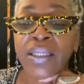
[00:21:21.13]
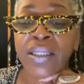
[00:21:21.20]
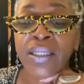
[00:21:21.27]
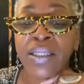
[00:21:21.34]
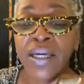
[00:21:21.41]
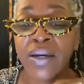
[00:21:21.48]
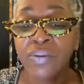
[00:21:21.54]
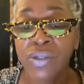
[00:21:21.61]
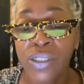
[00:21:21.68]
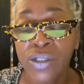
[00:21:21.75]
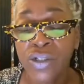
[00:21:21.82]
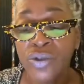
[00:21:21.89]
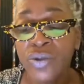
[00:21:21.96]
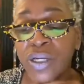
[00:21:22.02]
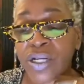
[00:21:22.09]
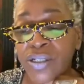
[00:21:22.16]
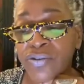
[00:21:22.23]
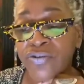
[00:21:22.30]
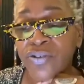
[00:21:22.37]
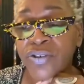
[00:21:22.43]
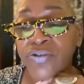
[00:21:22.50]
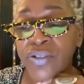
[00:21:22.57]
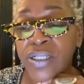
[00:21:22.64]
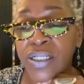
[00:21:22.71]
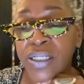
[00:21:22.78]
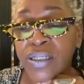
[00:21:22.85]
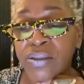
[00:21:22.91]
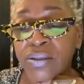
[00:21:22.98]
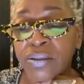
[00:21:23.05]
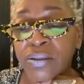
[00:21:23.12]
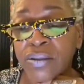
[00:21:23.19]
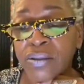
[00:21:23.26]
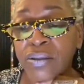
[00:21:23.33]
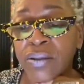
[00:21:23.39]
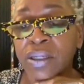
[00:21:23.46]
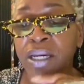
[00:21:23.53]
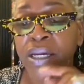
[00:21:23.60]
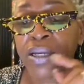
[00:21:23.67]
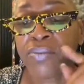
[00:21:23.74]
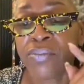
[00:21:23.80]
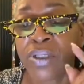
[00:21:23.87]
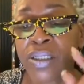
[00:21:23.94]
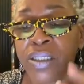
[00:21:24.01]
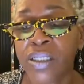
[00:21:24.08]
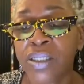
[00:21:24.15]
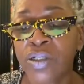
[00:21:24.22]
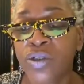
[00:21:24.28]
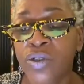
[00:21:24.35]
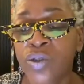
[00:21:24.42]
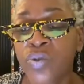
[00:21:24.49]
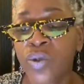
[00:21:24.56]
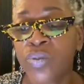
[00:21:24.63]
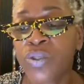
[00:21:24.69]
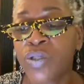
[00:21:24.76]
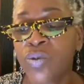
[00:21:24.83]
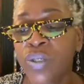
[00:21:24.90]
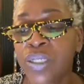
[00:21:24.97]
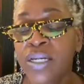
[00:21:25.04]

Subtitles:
That was in 2015, and millennials were between